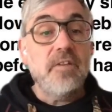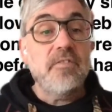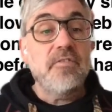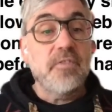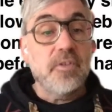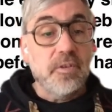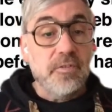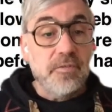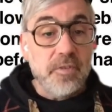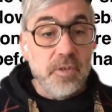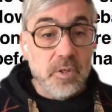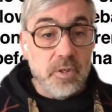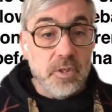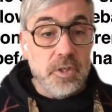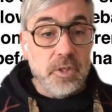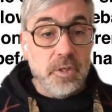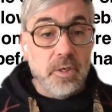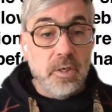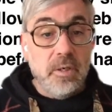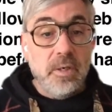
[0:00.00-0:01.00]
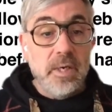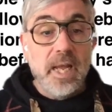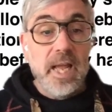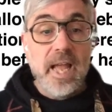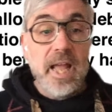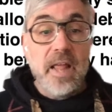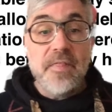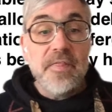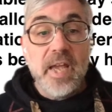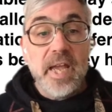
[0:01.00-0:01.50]
Do we want this
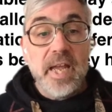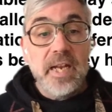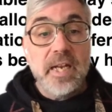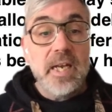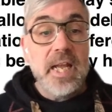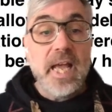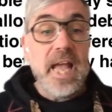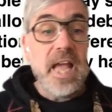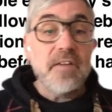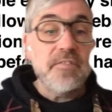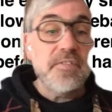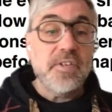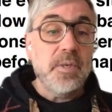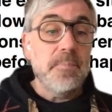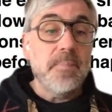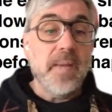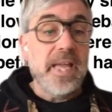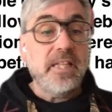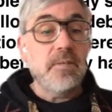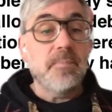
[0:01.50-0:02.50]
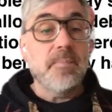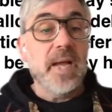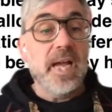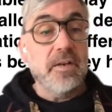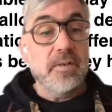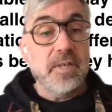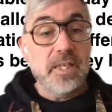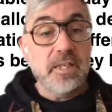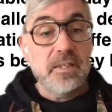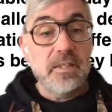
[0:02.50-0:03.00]
future or do we
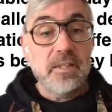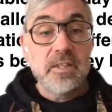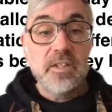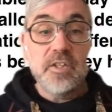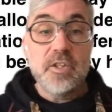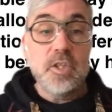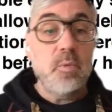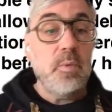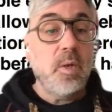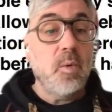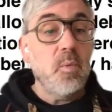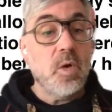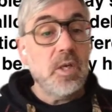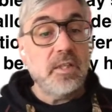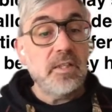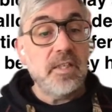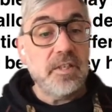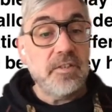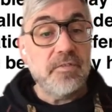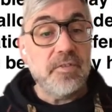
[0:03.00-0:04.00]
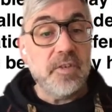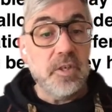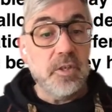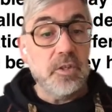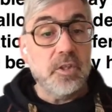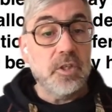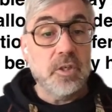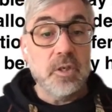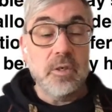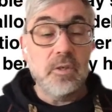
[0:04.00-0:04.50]
want something else? Do we maybe
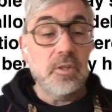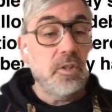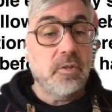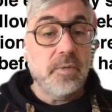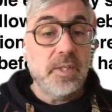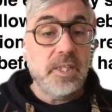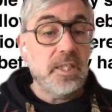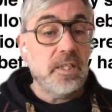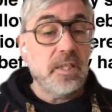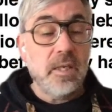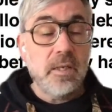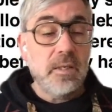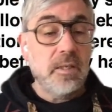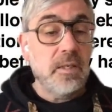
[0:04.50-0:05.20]
have to change